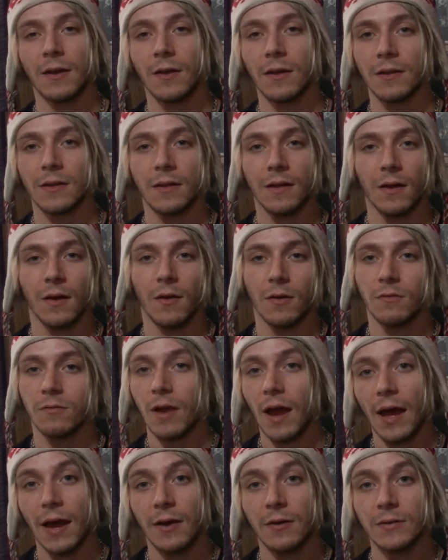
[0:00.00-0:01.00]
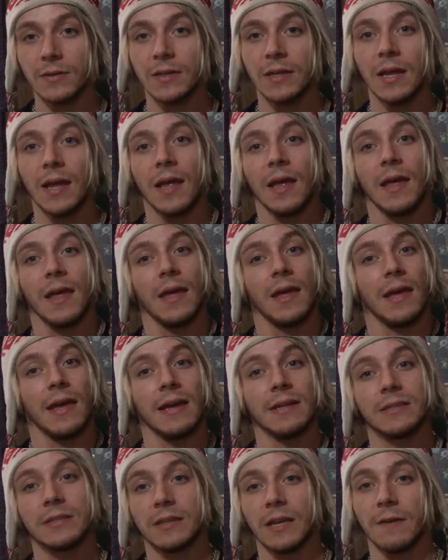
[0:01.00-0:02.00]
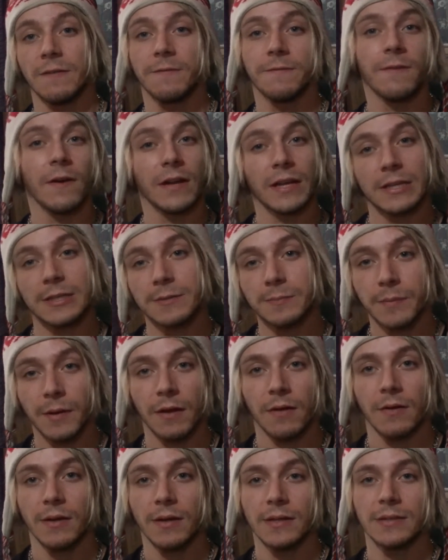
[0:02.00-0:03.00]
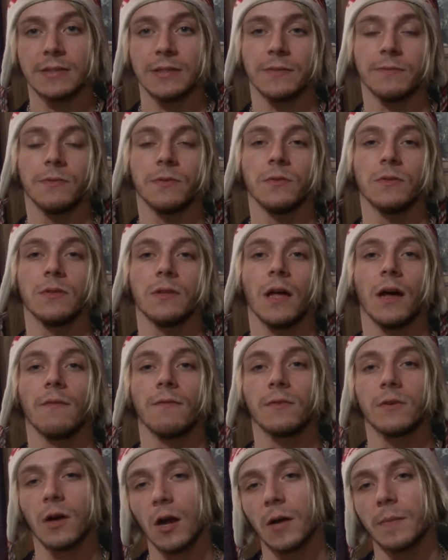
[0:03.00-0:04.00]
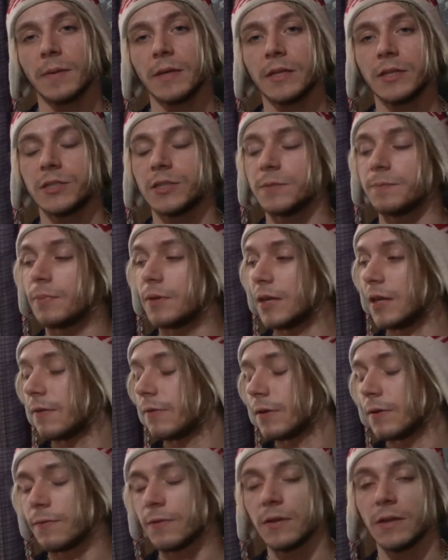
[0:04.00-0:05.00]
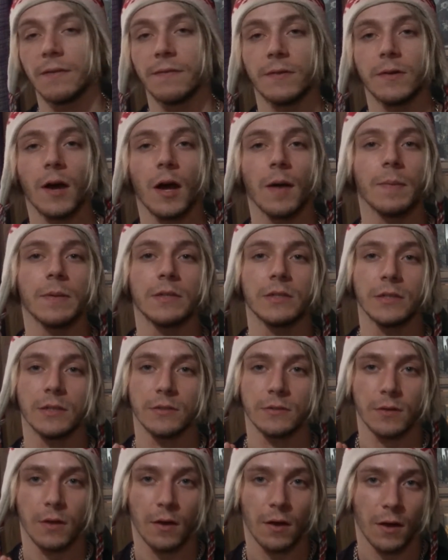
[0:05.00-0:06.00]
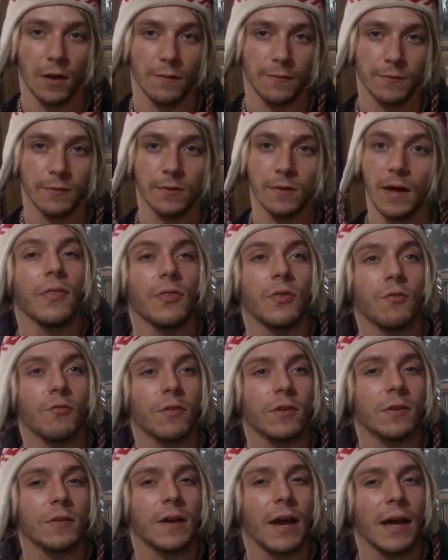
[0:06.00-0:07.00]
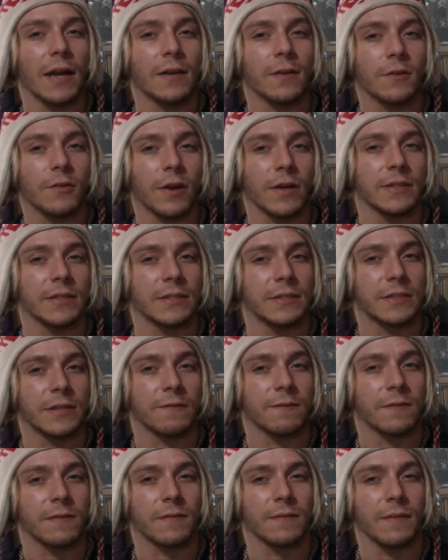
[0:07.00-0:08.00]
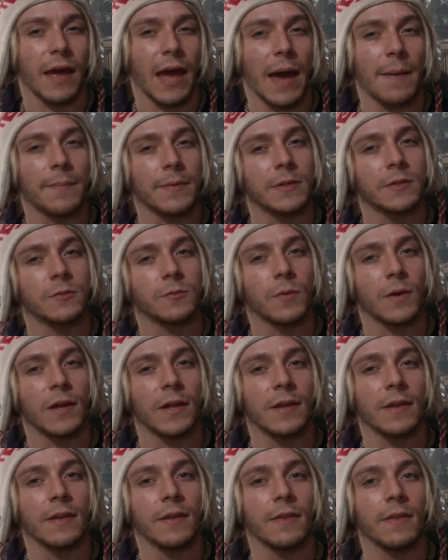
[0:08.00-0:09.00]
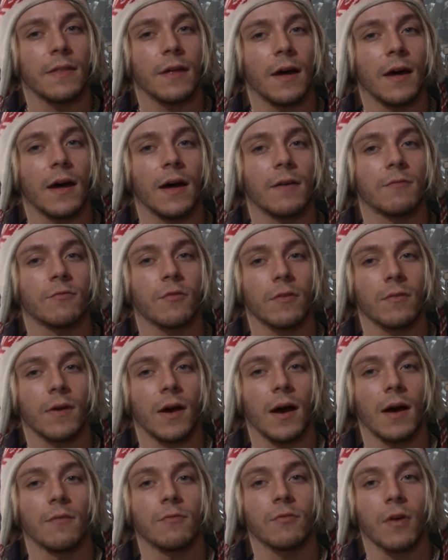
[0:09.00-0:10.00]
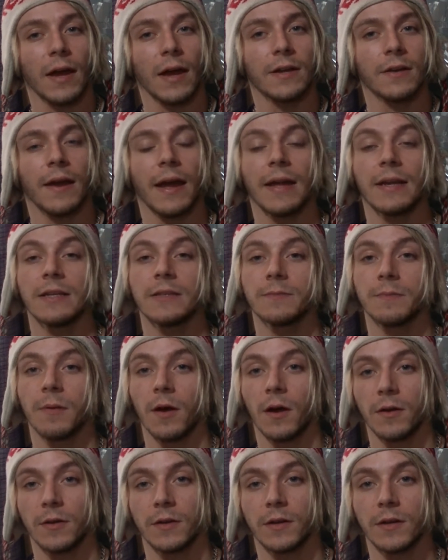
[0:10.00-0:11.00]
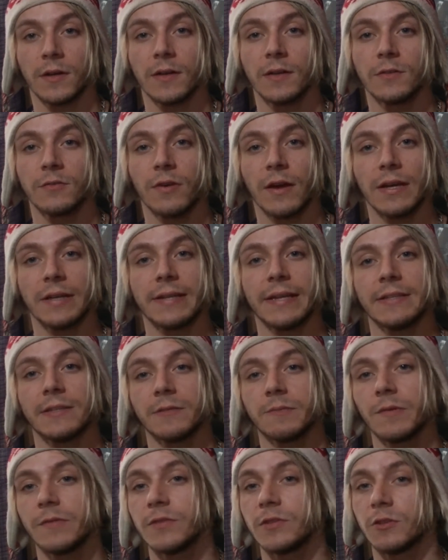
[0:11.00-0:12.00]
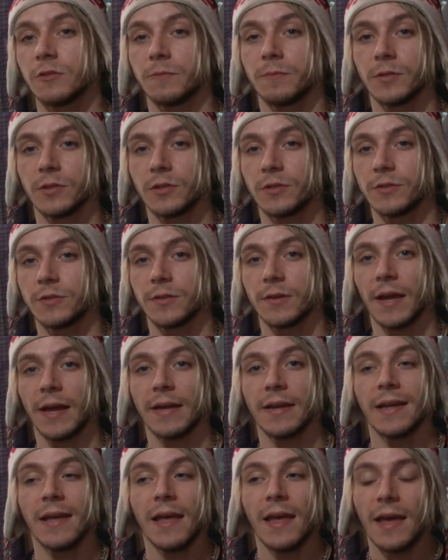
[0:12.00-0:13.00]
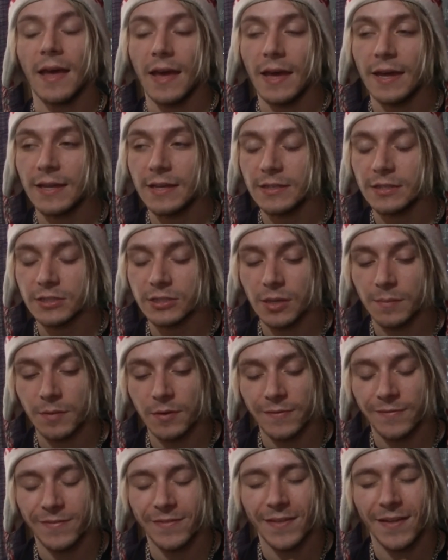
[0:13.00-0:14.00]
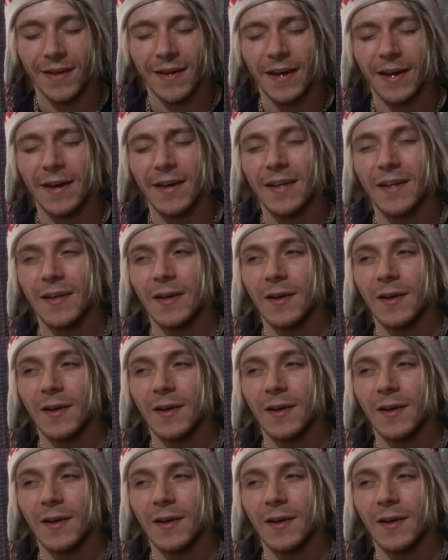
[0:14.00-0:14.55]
all, all around. It's a fun experience if you love garbage, but even if you love garbage, it is awful. The real kind of crazy stuff happens when the uh, writer and his partner try to take this movie to a producer, and it is some of the